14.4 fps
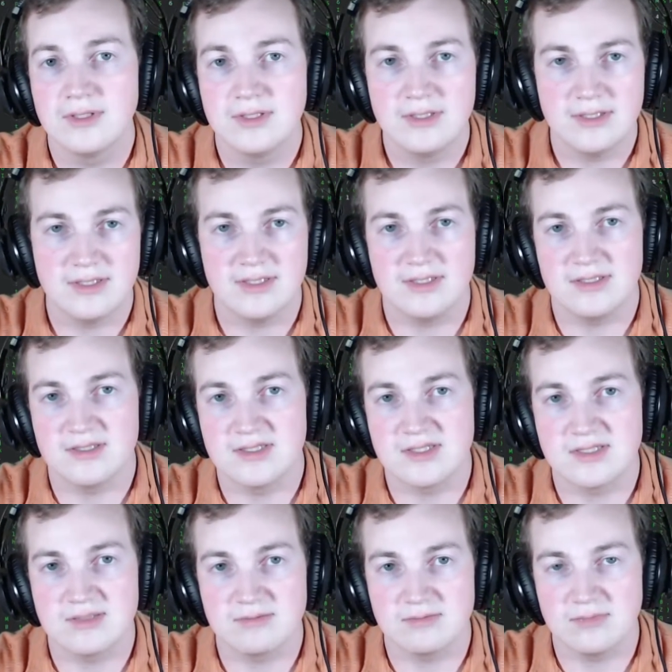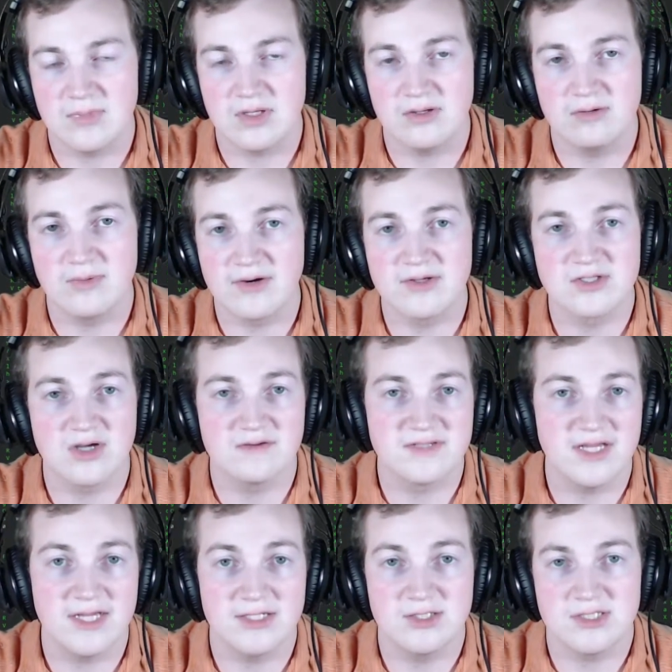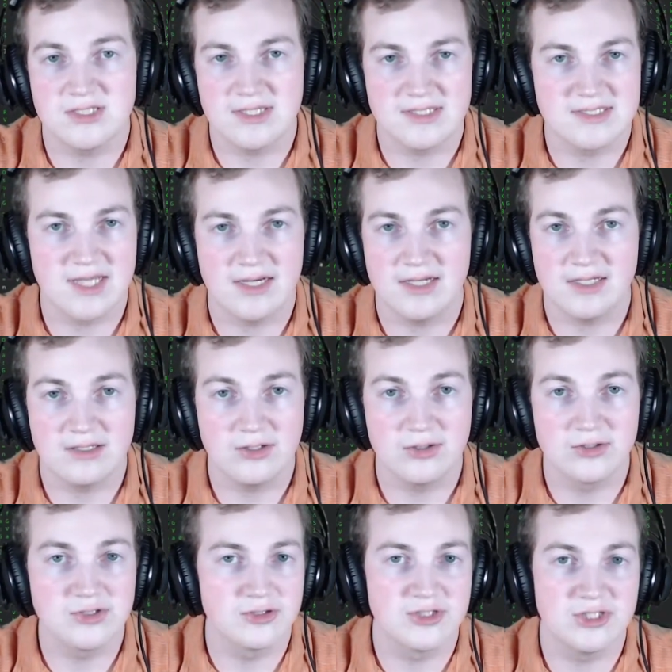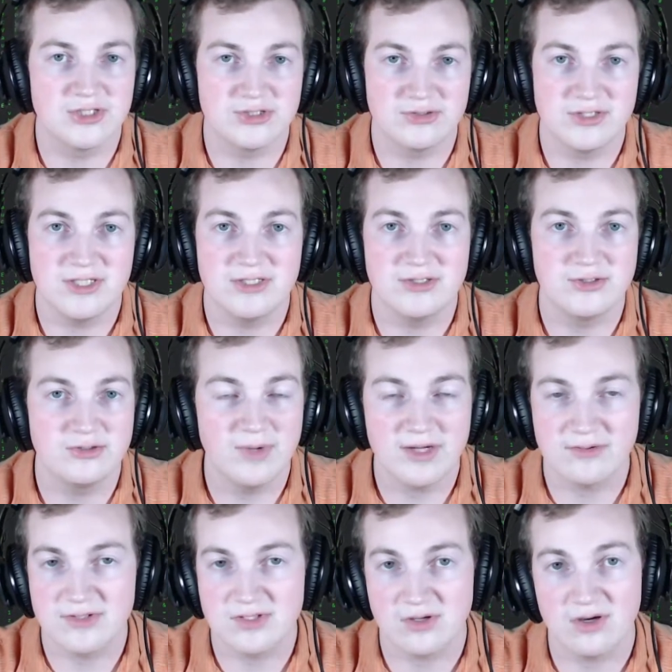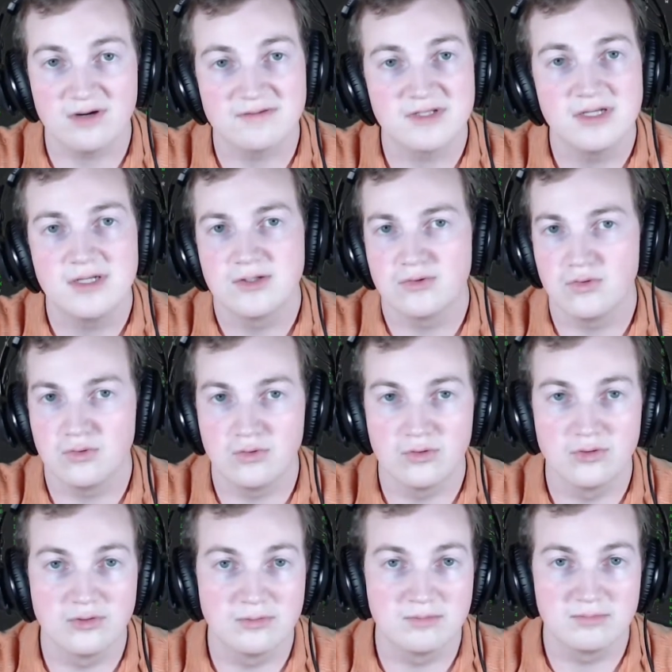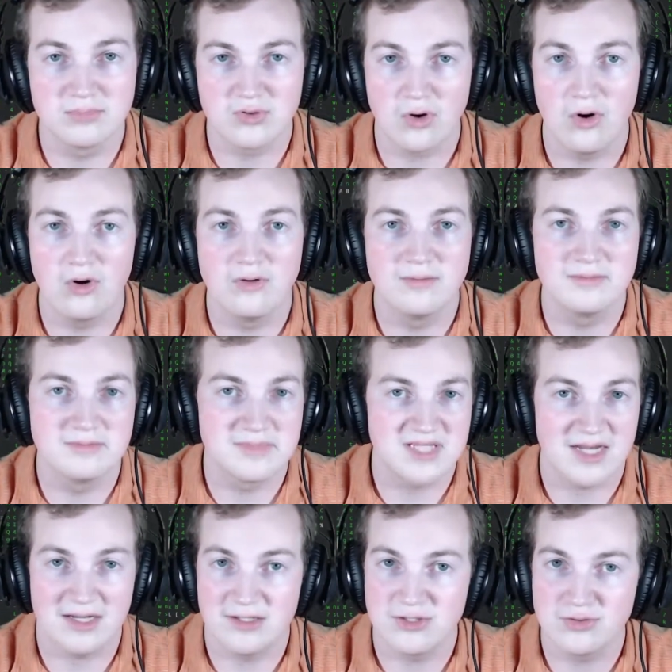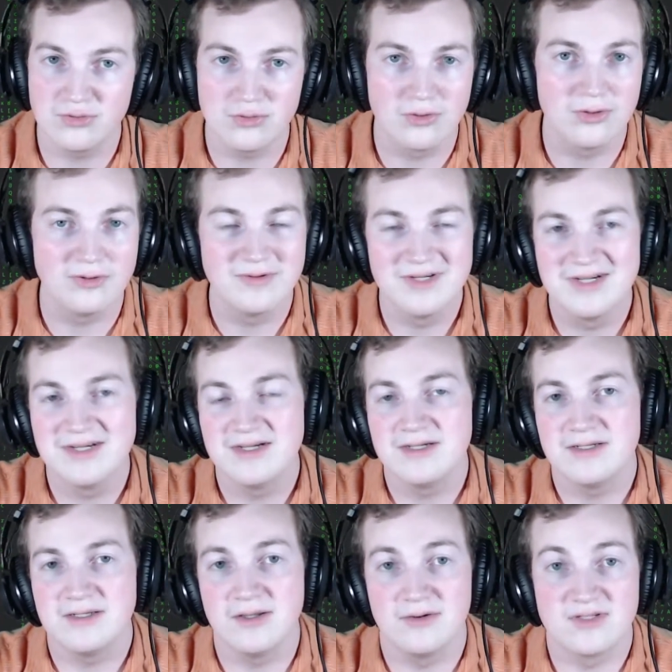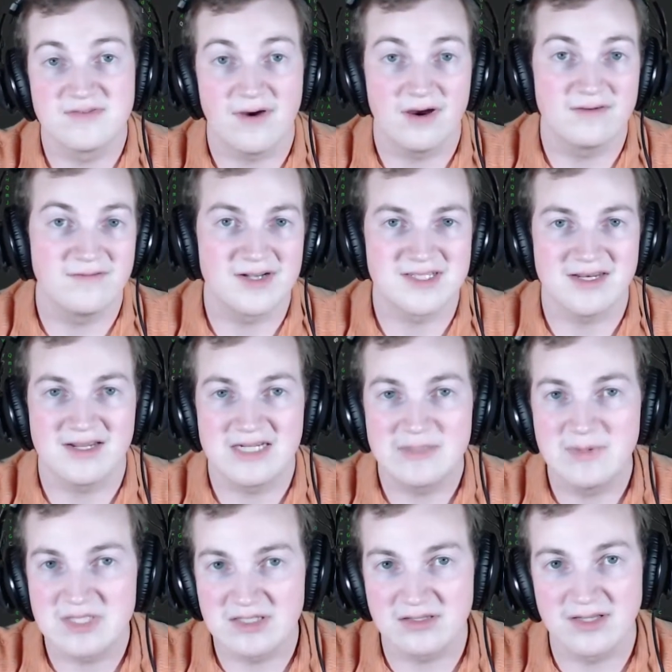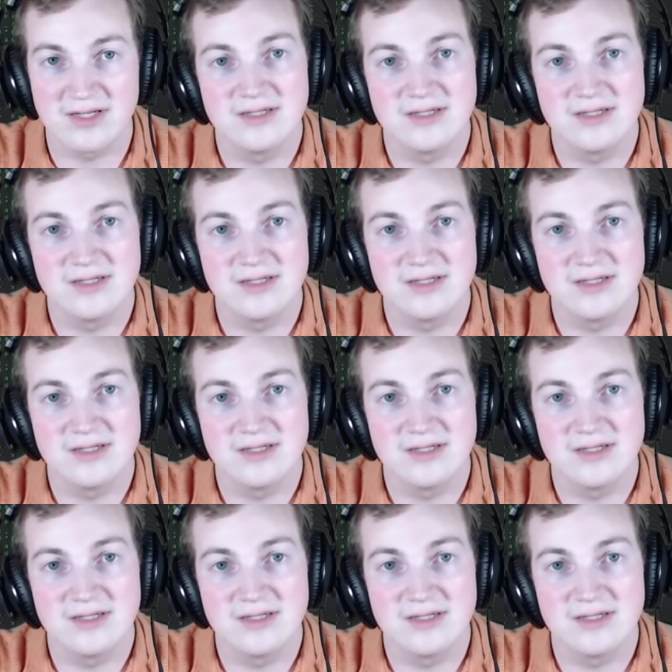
Is Microsoft Edge is that sending your search history to Microsoft? Google Chrome sending it to Google? Is Firefox sending it to Mozilla?